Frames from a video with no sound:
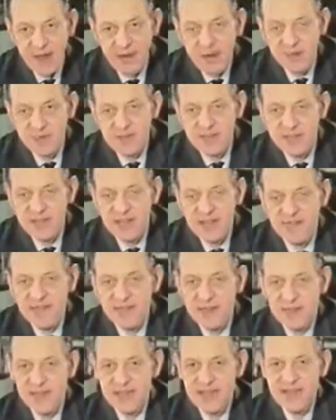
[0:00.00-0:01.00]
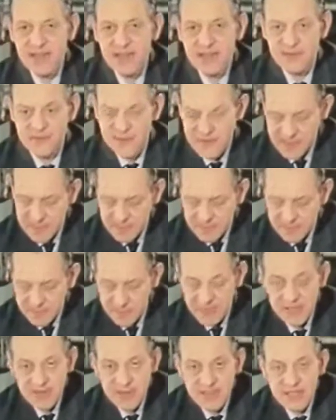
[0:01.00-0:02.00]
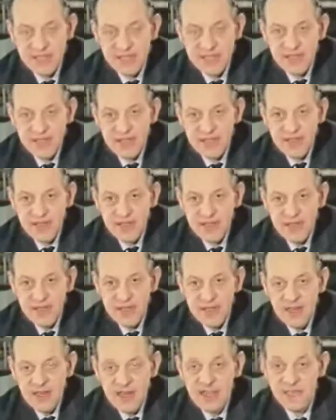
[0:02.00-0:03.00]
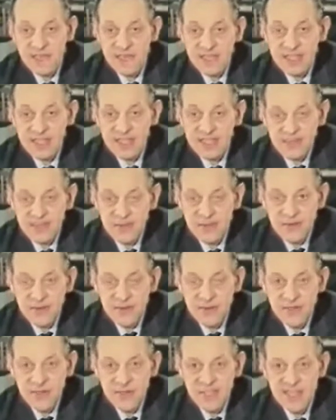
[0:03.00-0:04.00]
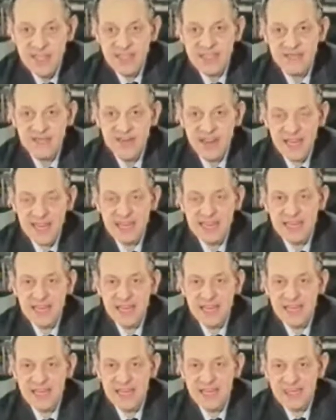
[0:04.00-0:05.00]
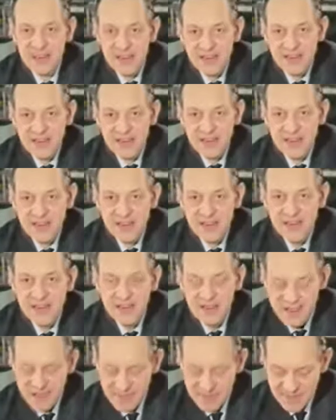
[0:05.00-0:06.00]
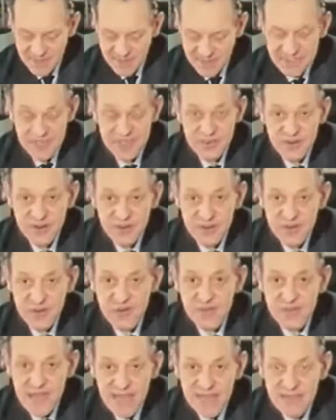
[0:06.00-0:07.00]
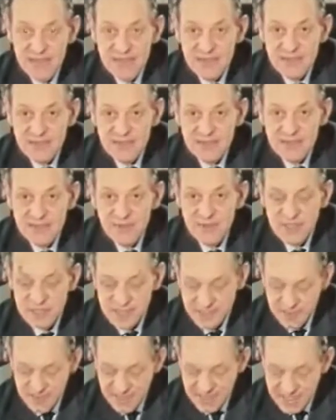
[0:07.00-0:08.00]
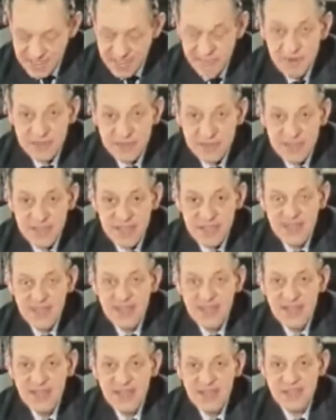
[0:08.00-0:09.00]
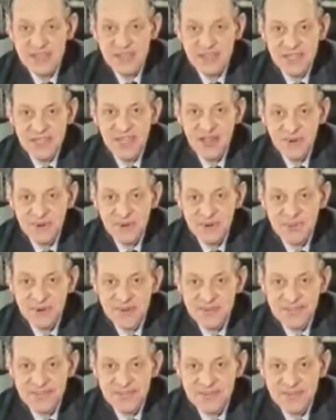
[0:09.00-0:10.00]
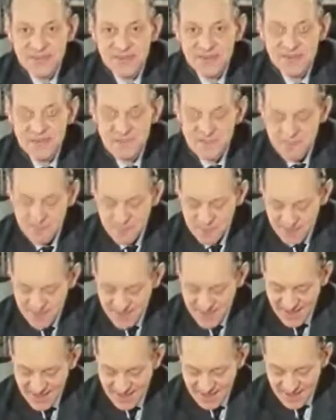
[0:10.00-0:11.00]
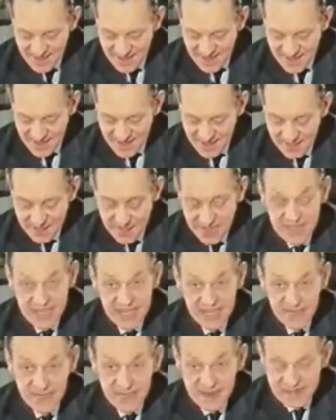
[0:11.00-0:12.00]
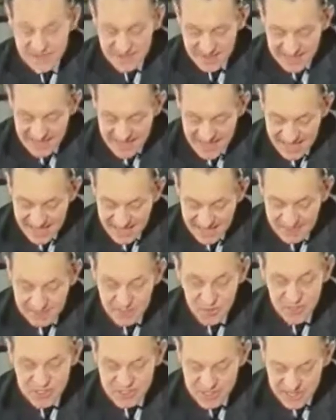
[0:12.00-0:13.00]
outward travelling magnetic field to produce it. And if this is true, then it's very exciting indeed, because centrifugal magnetism, which is what this would be, is unknown at present. But if we turn the handle more